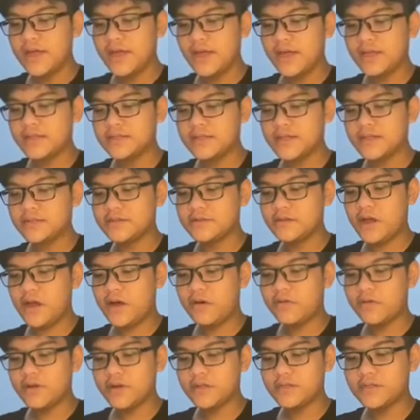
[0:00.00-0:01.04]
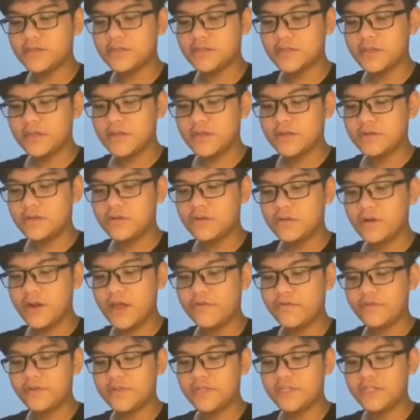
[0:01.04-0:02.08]
and then to August, don't
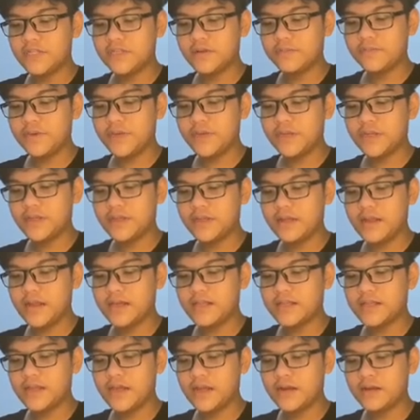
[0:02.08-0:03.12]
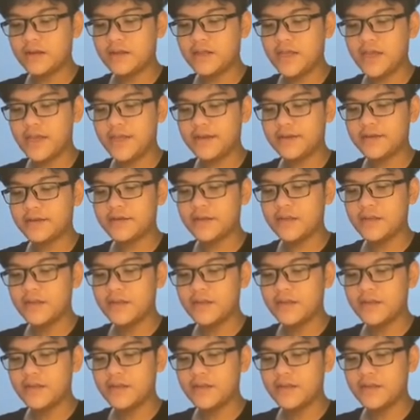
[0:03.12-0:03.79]
ever disappear like that again.